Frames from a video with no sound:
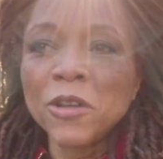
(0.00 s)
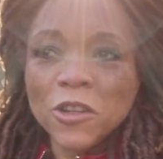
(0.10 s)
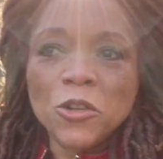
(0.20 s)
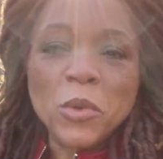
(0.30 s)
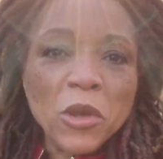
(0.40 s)

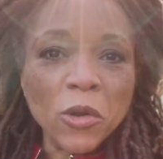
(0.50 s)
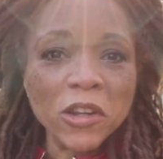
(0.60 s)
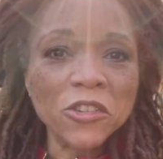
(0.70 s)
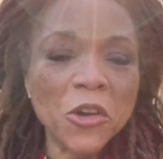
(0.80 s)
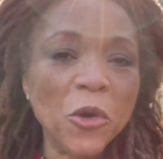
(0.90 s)
Do we
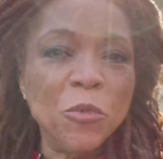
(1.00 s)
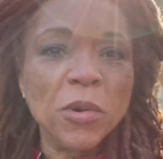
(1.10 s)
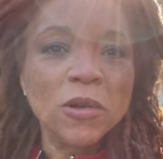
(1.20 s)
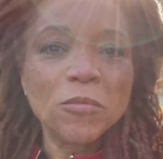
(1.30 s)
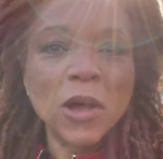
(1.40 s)
crush hope
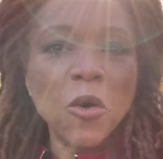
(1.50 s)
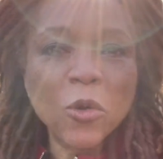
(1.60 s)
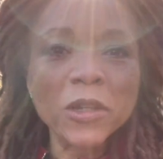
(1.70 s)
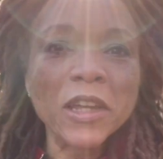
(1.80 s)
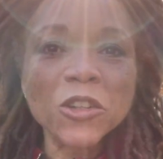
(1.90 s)
by
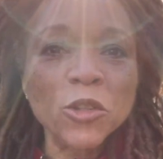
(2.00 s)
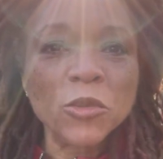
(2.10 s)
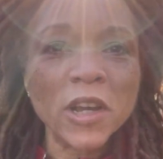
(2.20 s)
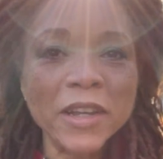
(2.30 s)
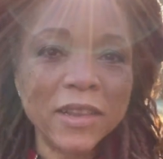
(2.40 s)
holding it too
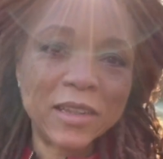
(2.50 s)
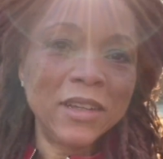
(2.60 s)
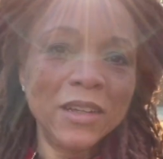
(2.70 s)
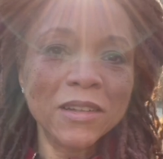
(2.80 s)
tightly?